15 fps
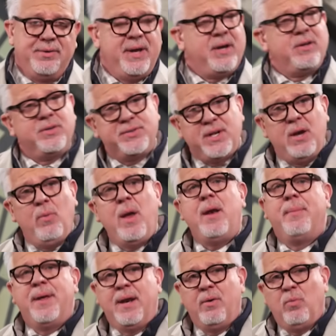Now you'll say, wait
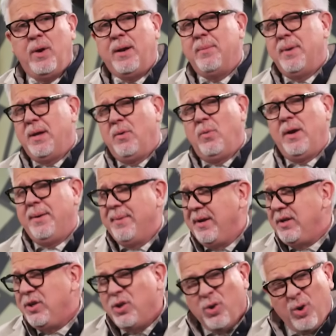a
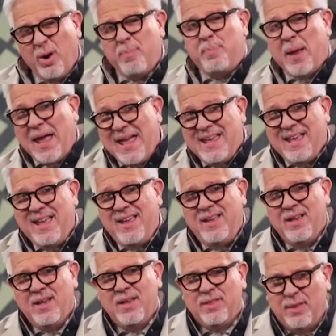minute. You're
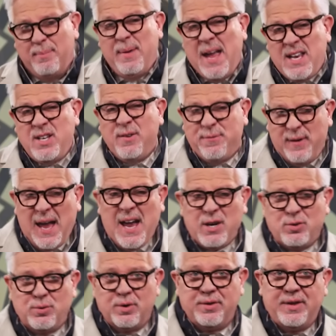paying the
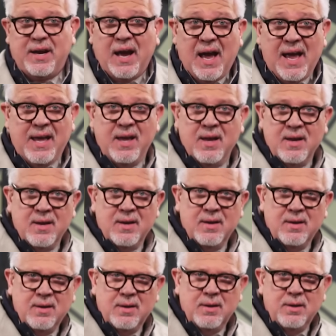manufacturer, the guy,
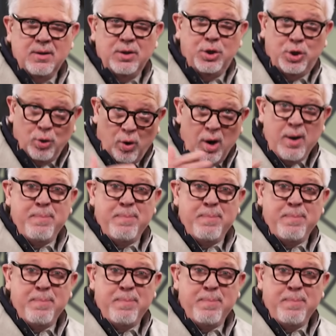you're